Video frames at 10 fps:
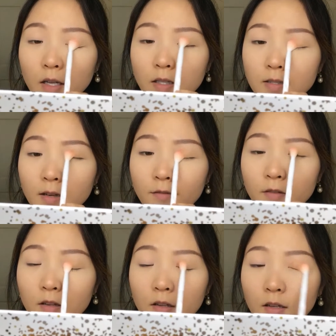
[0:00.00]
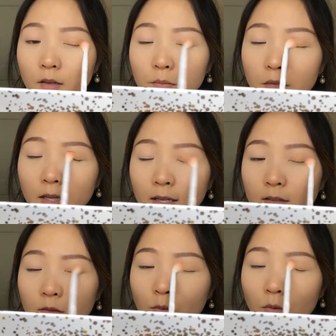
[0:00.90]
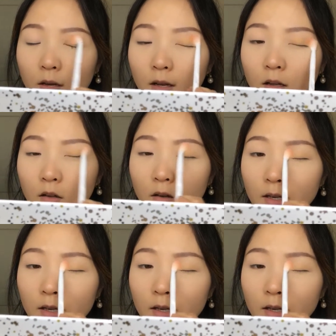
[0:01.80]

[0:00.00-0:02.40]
it definitely blends well.